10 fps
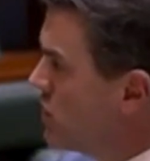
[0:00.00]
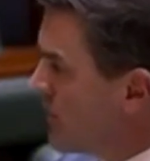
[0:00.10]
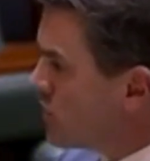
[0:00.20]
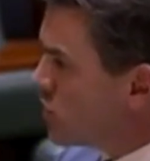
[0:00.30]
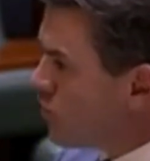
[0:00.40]

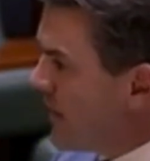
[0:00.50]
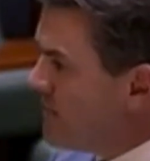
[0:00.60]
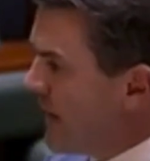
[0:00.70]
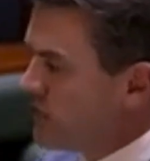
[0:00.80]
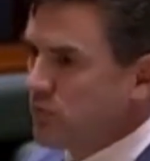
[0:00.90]
Just 3
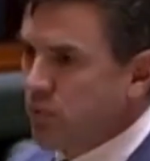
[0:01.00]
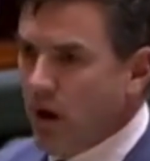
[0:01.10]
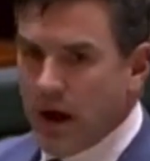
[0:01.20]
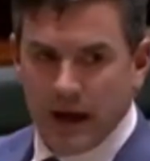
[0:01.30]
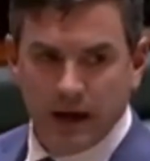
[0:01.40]
months
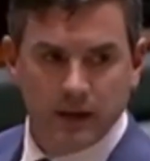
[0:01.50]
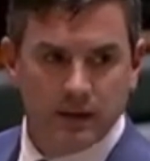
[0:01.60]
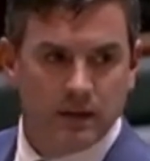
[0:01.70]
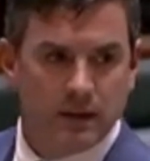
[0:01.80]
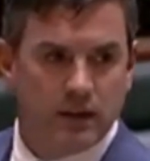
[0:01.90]
prior,
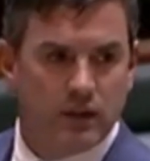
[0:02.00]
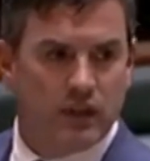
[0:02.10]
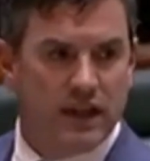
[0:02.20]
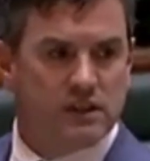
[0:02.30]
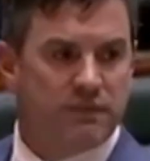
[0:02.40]
these